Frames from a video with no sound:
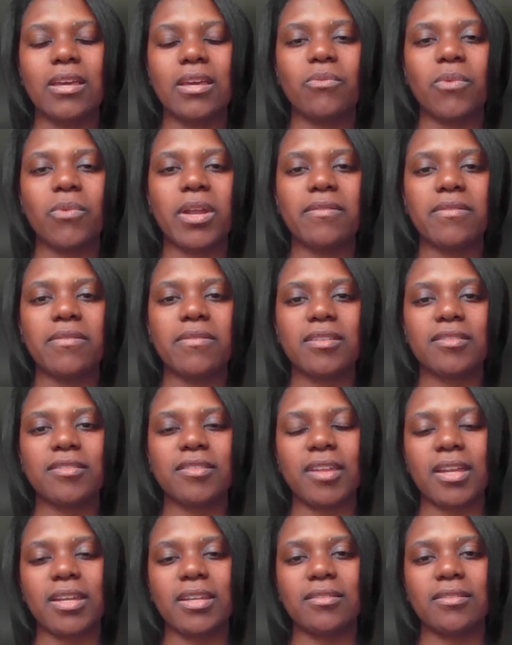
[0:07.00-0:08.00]
One of the
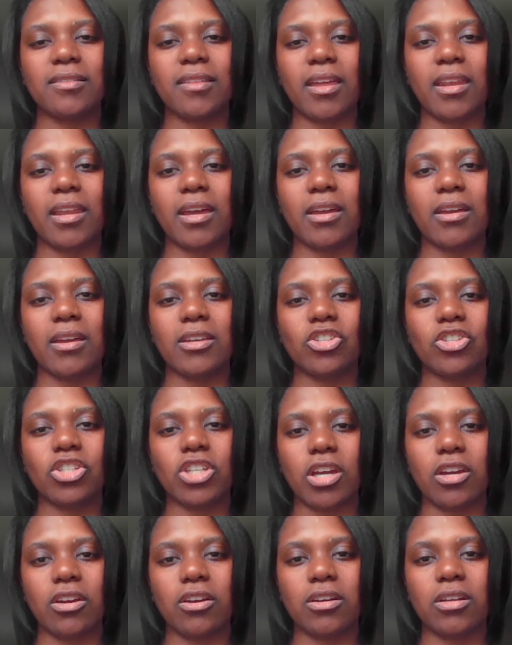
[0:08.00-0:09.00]
studies that I
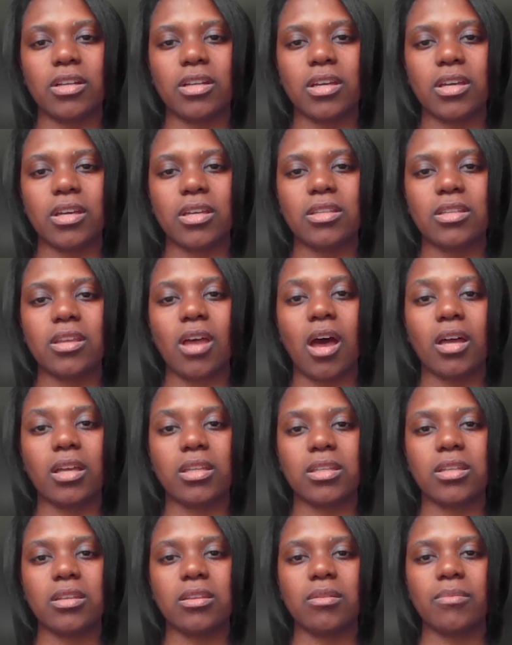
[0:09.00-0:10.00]
shared
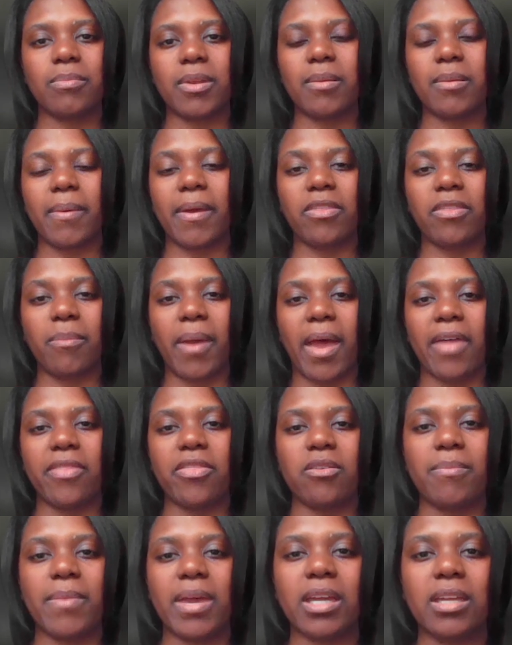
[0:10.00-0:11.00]
talked a little bit about the
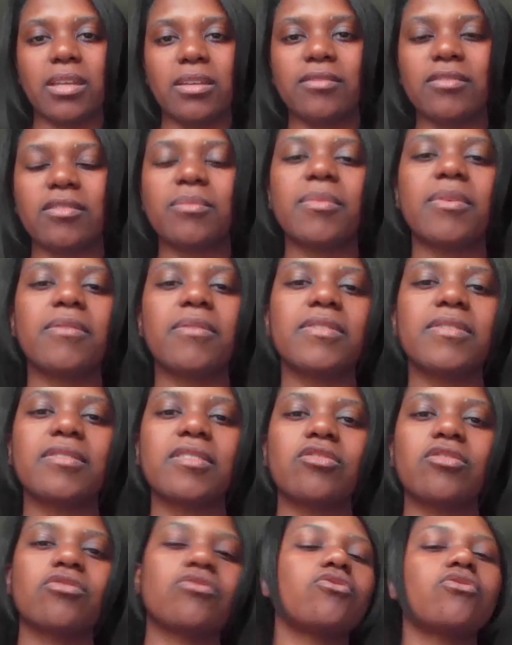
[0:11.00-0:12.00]
pathomechanism of
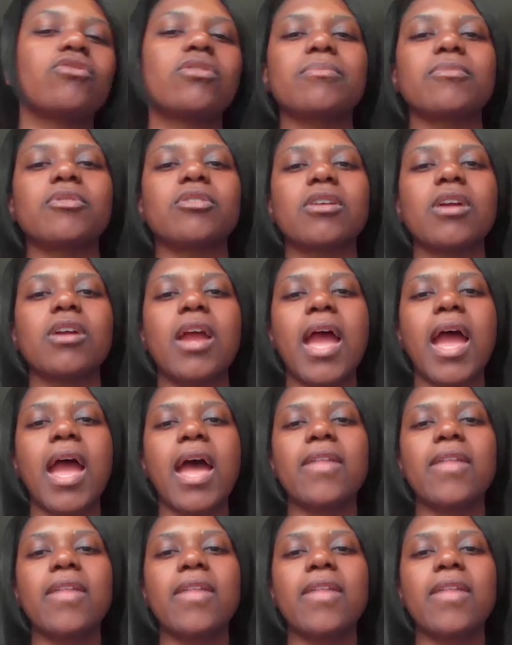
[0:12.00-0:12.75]
essential tremor,